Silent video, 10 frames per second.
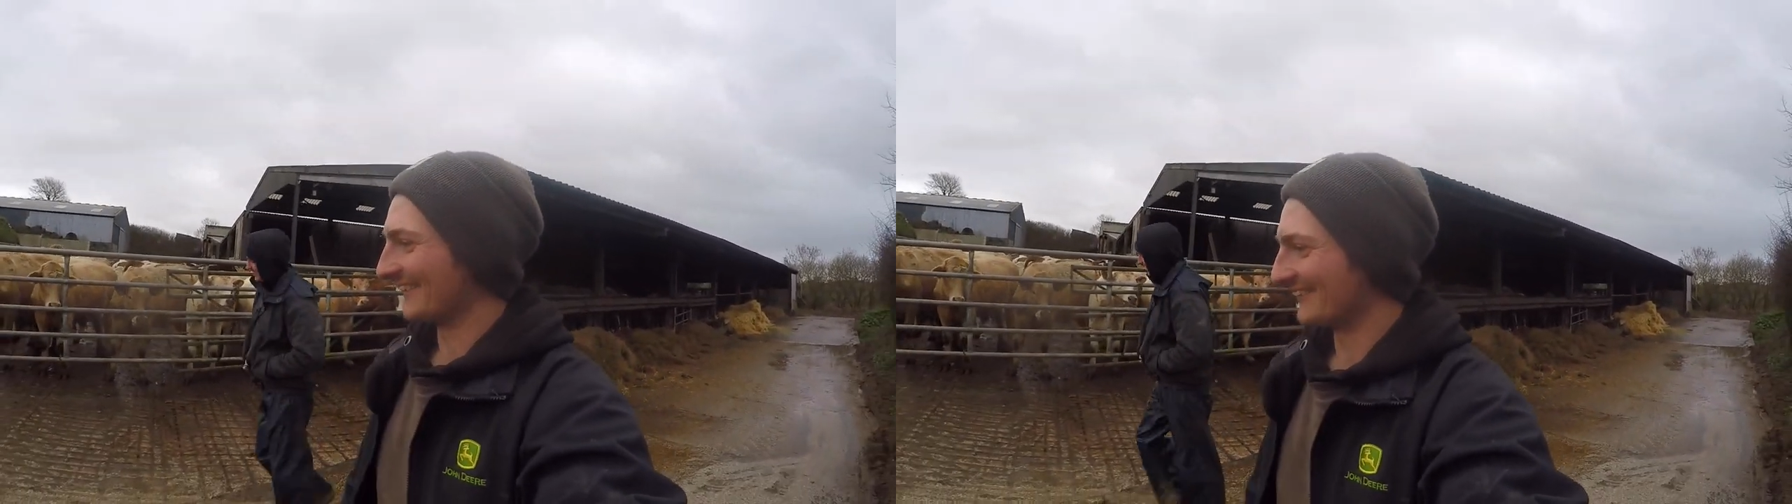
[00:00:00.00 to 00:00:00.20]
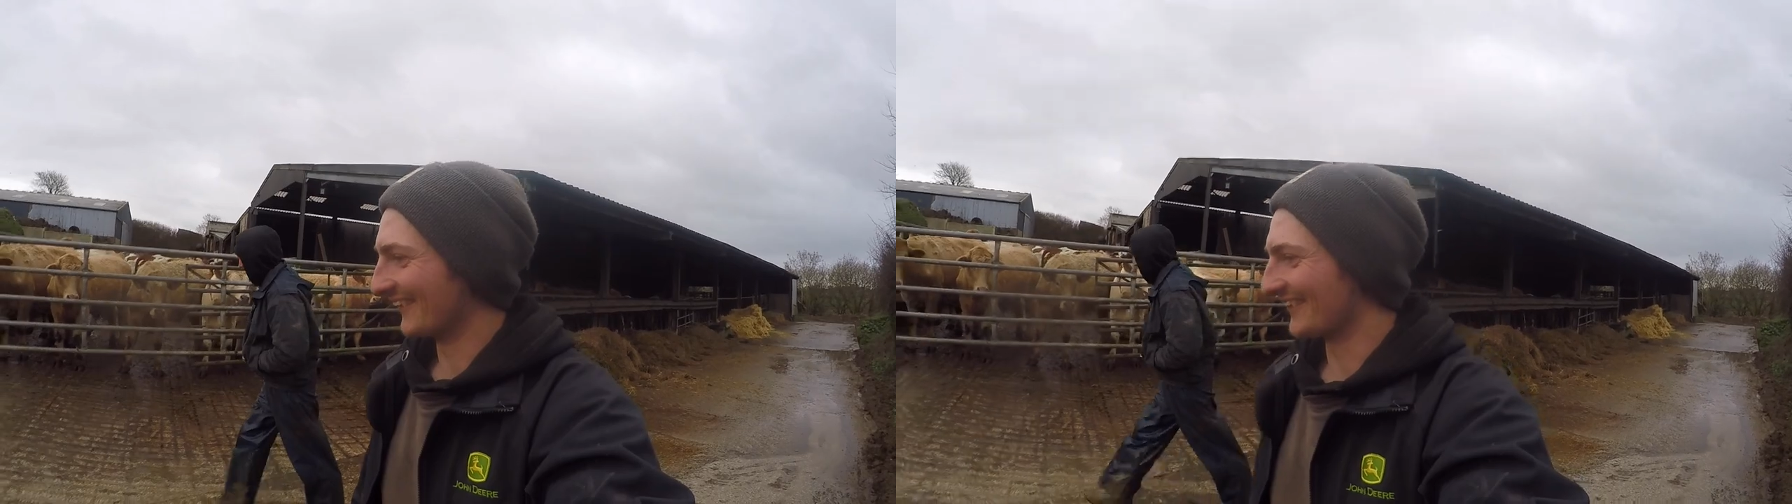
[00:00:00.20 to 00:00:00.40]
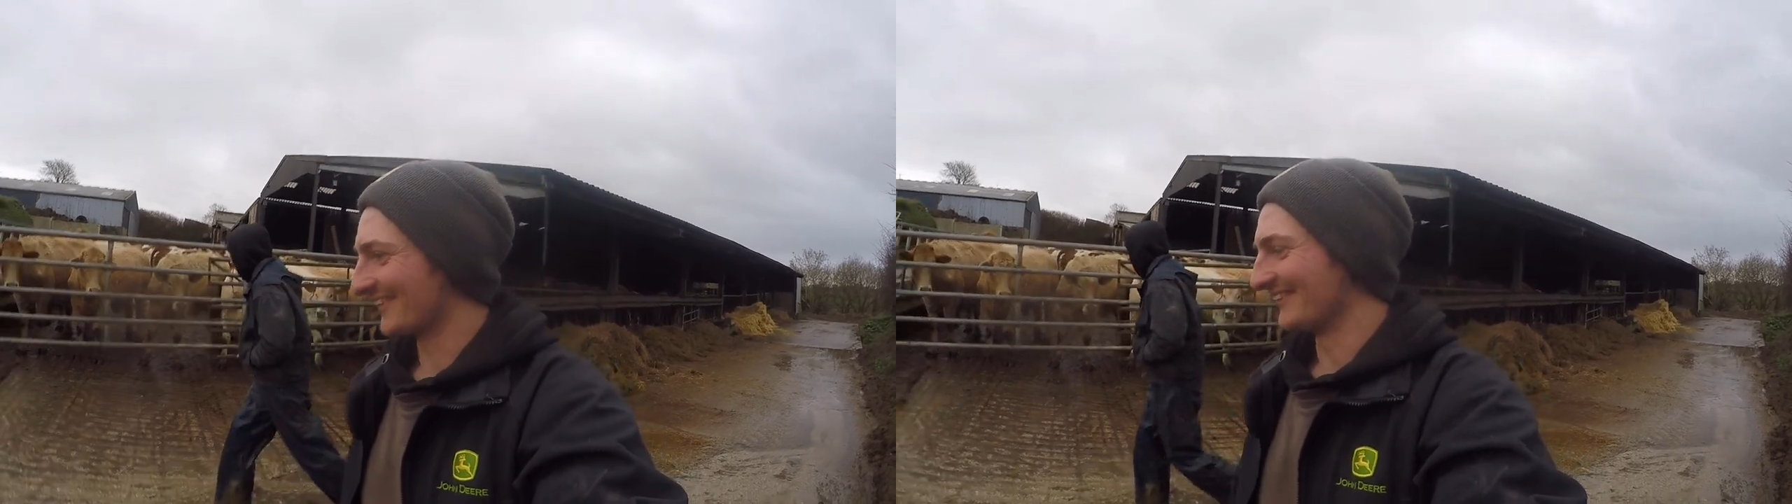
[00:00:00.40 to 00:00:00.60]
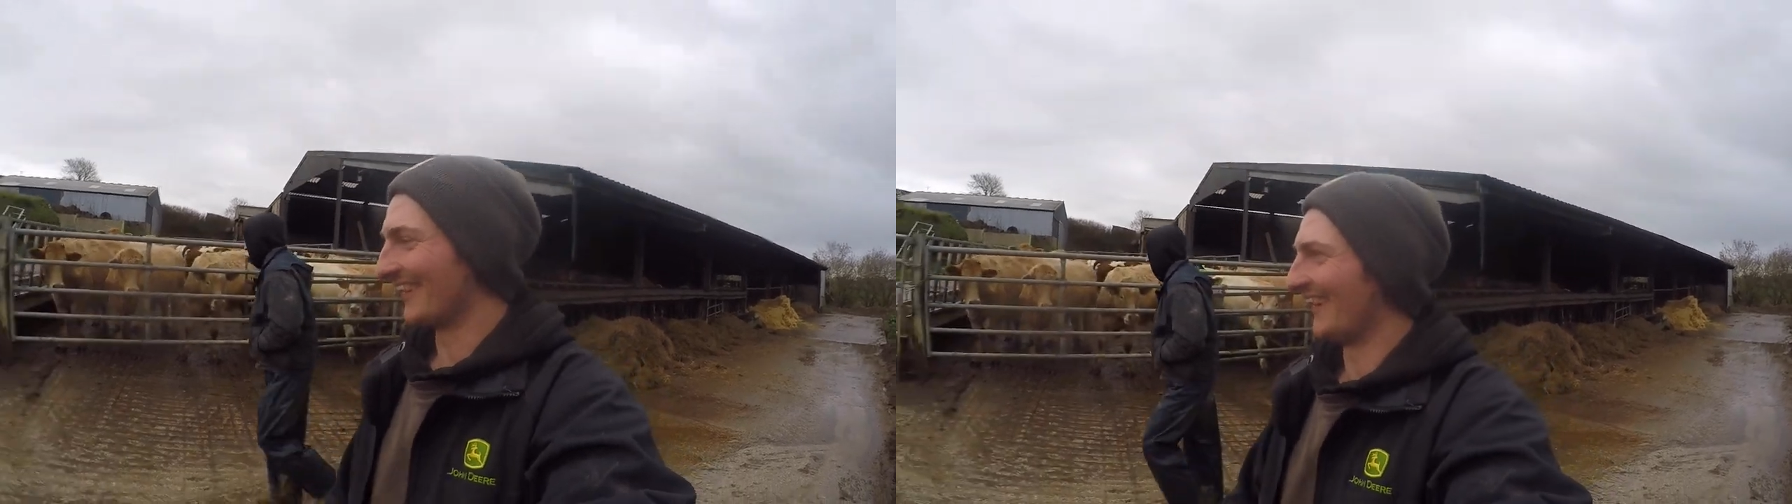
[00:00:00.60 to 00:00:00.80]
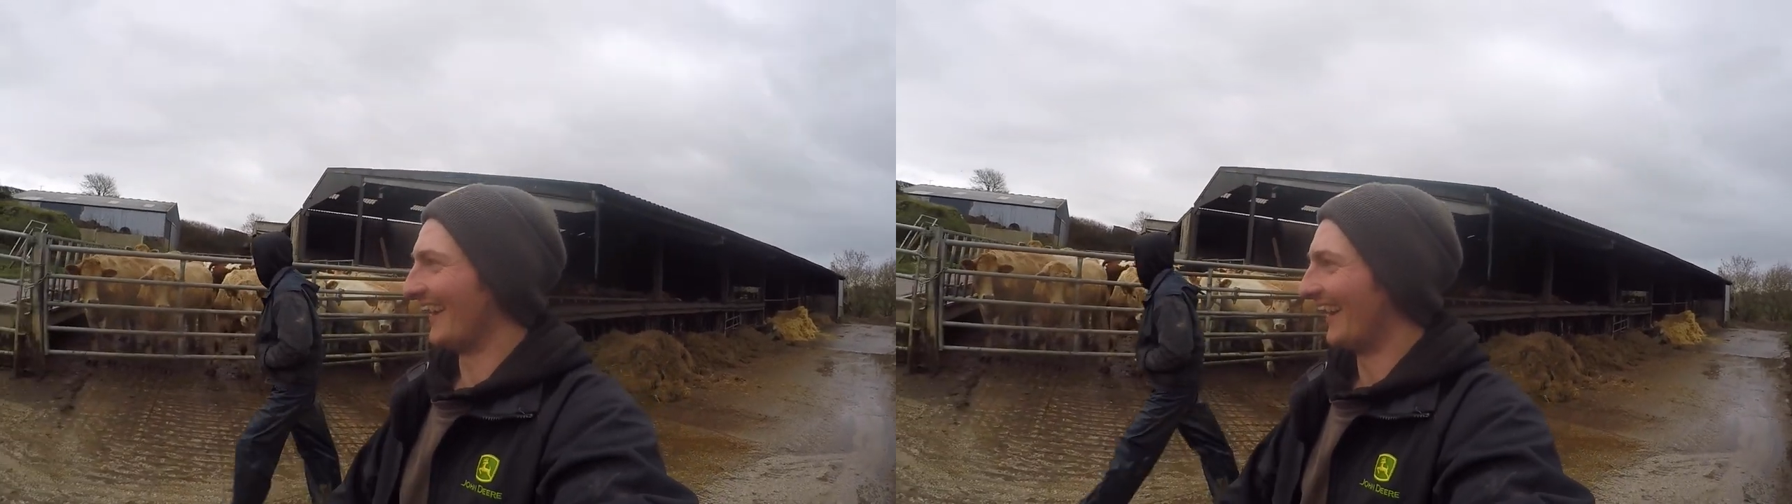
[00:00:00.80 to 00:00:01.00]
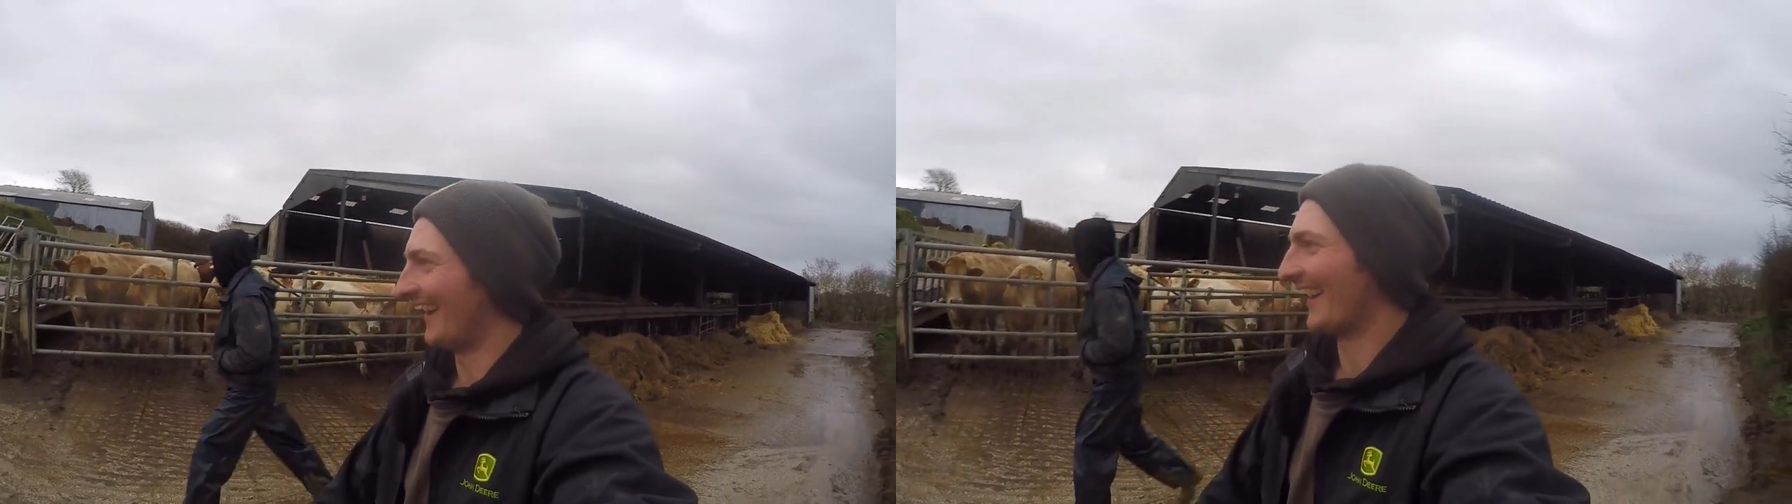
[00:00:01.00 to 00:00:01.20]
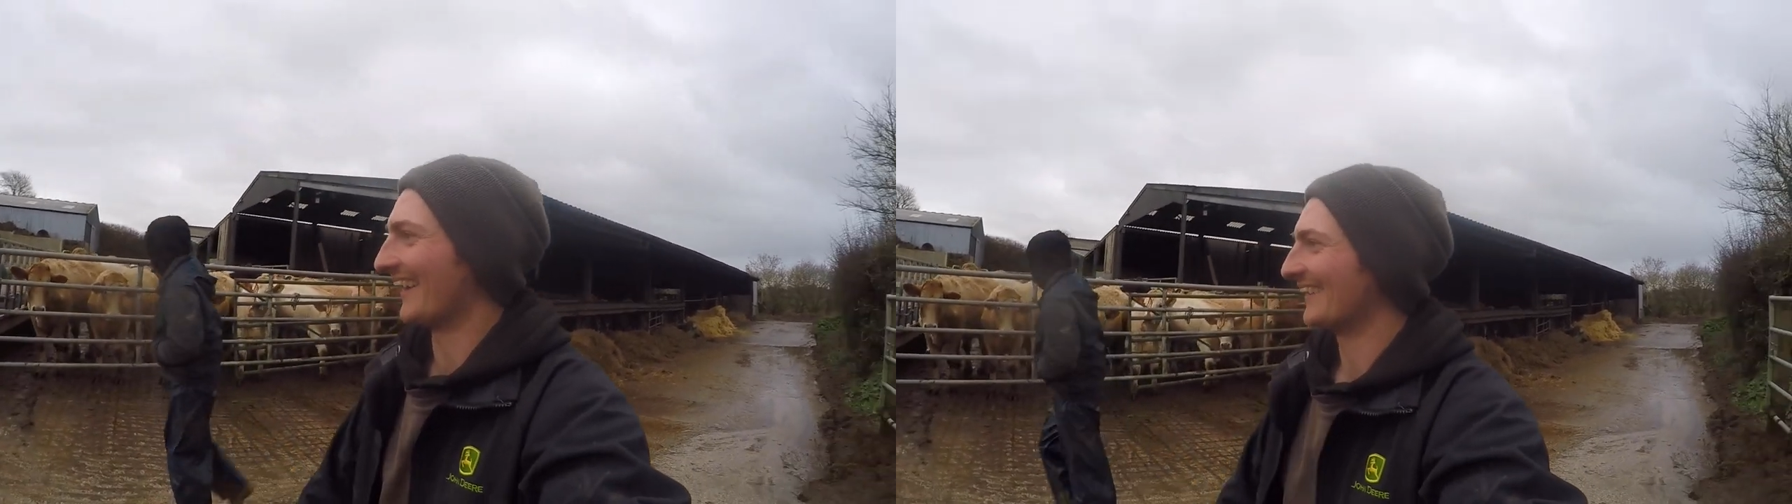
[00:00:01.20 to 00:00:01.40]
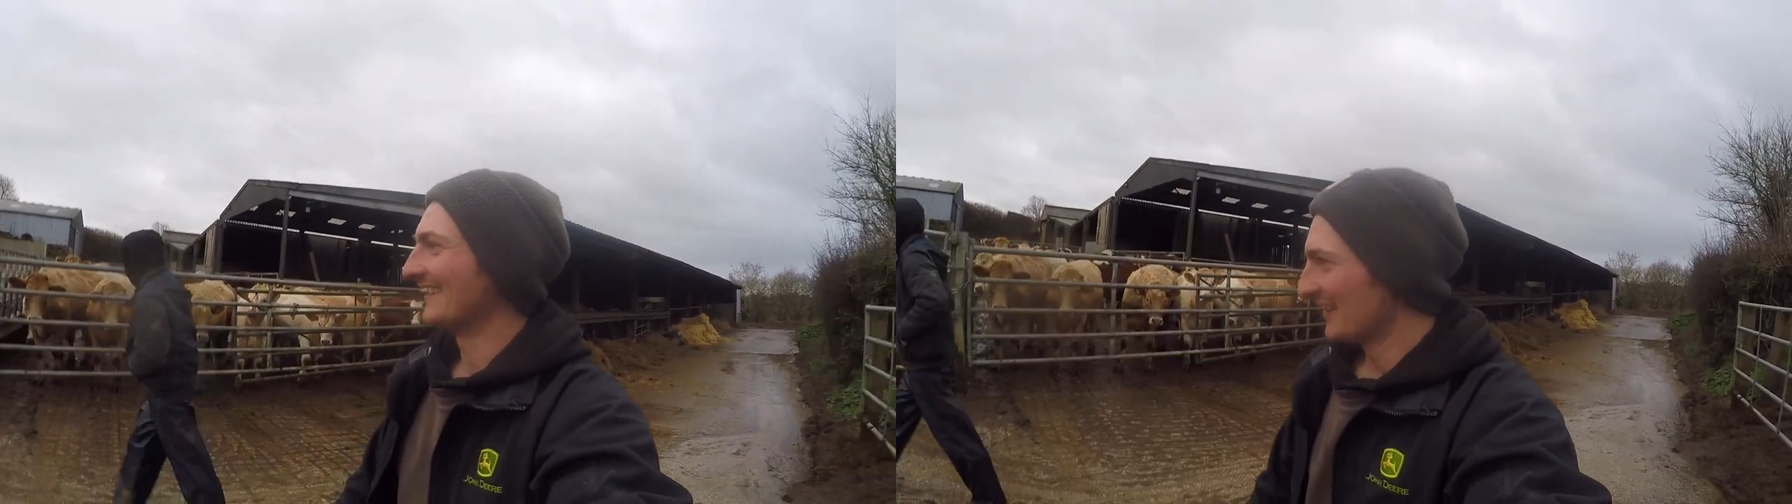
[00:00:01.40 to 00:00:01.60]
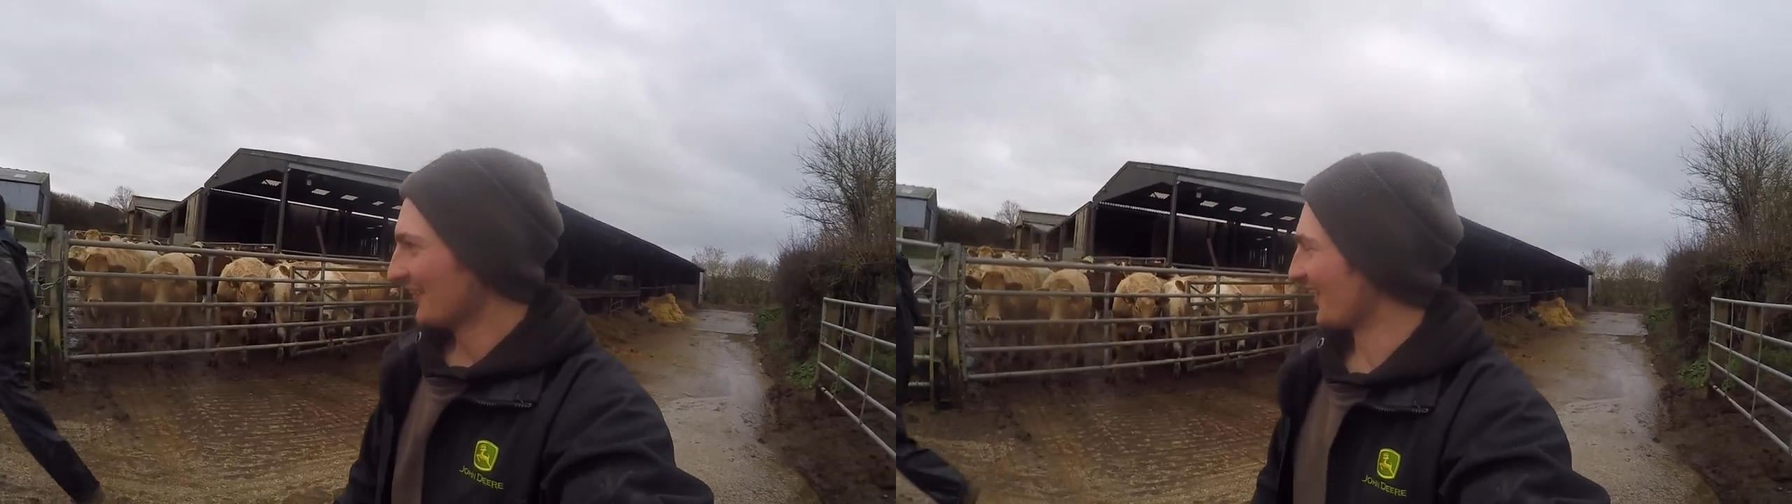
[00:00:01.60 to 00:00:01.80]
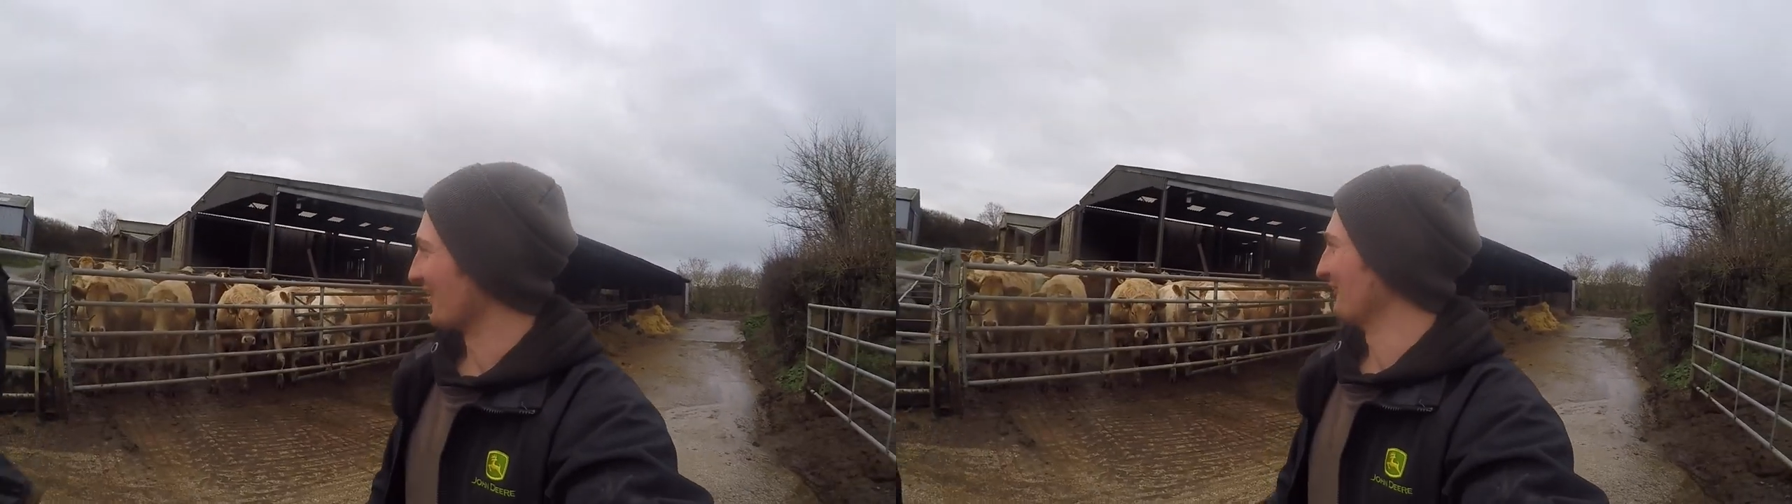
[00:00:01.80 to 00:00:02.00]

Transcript: We'll do that. Right,